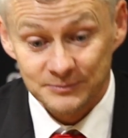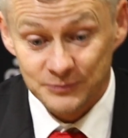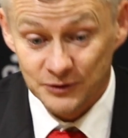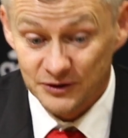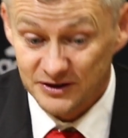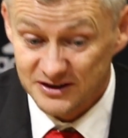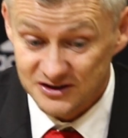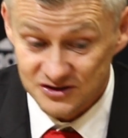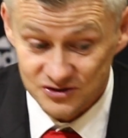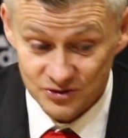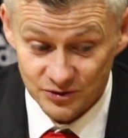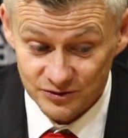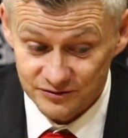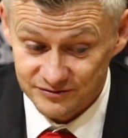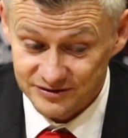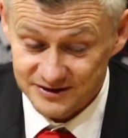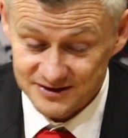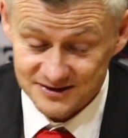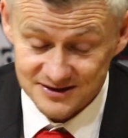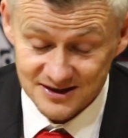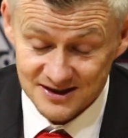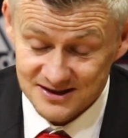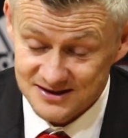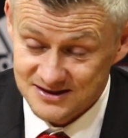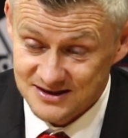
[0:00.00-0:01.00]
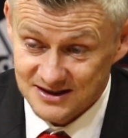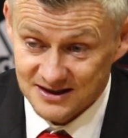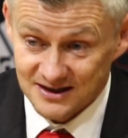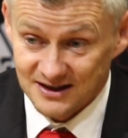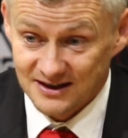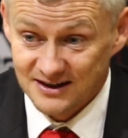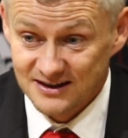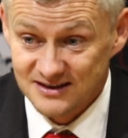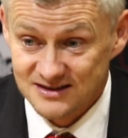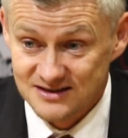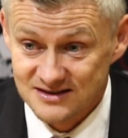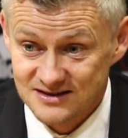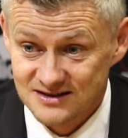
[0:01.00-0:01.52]
but he's done fantastic
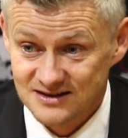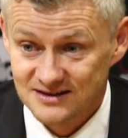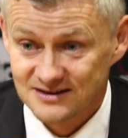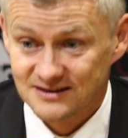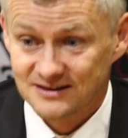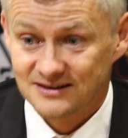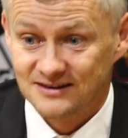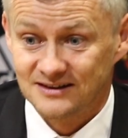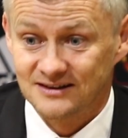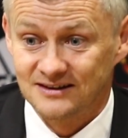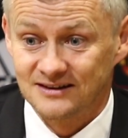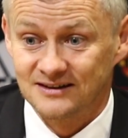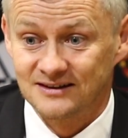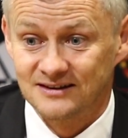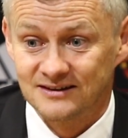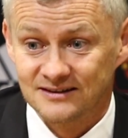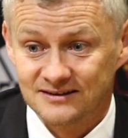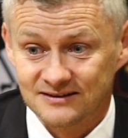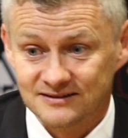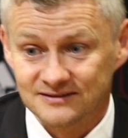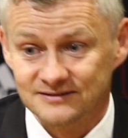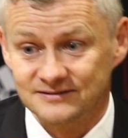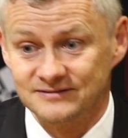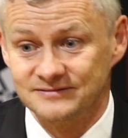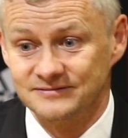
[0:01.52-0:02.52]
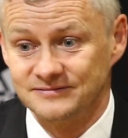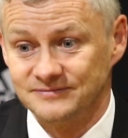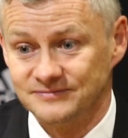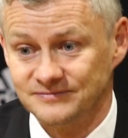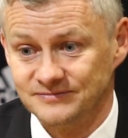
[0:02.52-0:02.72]
in his uh,